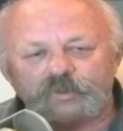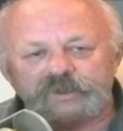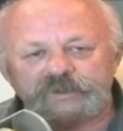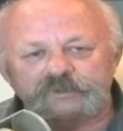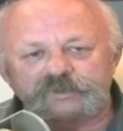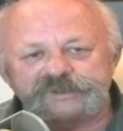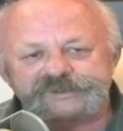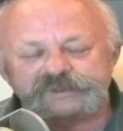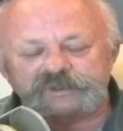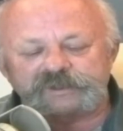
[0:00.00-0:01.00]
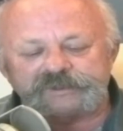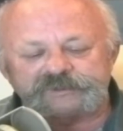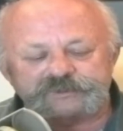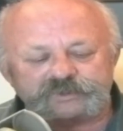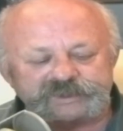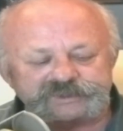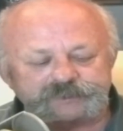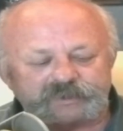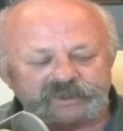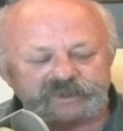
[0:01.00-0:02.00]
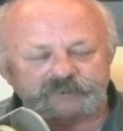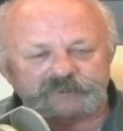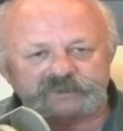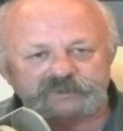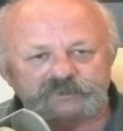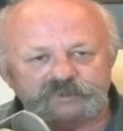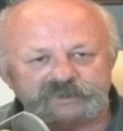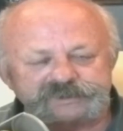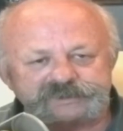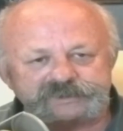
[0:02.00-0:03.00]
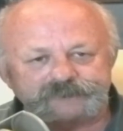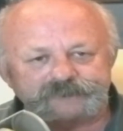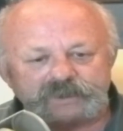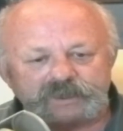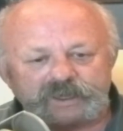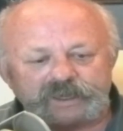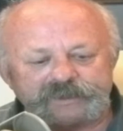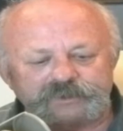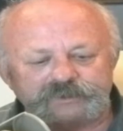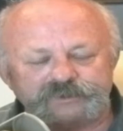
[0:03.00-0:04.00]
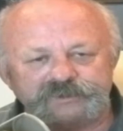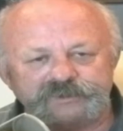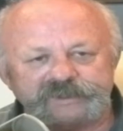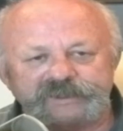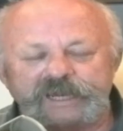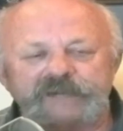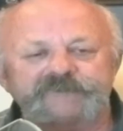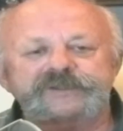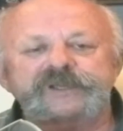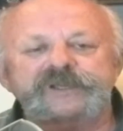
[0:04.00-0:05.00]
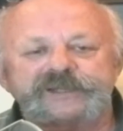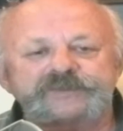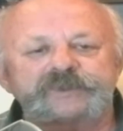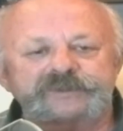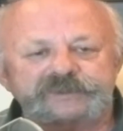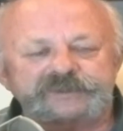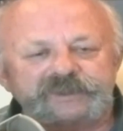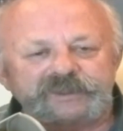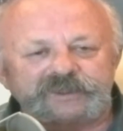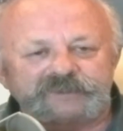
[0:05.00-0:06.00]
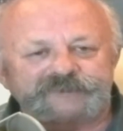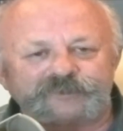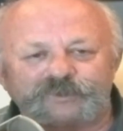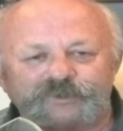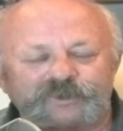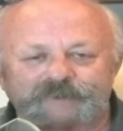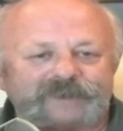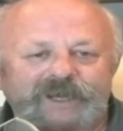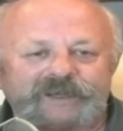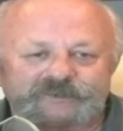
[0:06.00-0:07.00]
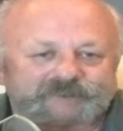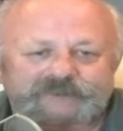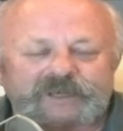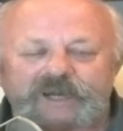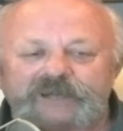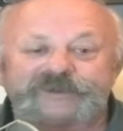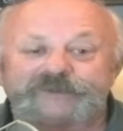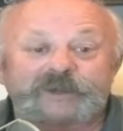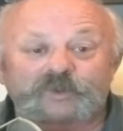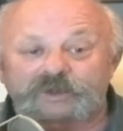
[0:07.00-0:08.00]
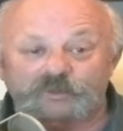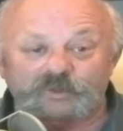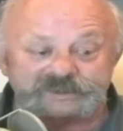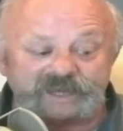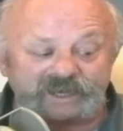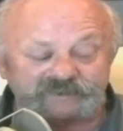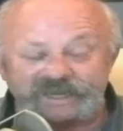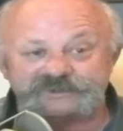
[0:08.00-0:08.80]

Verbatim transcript: originally transpired, Michael, was I had heard an advertisement for I don't I don't even remember what it was now National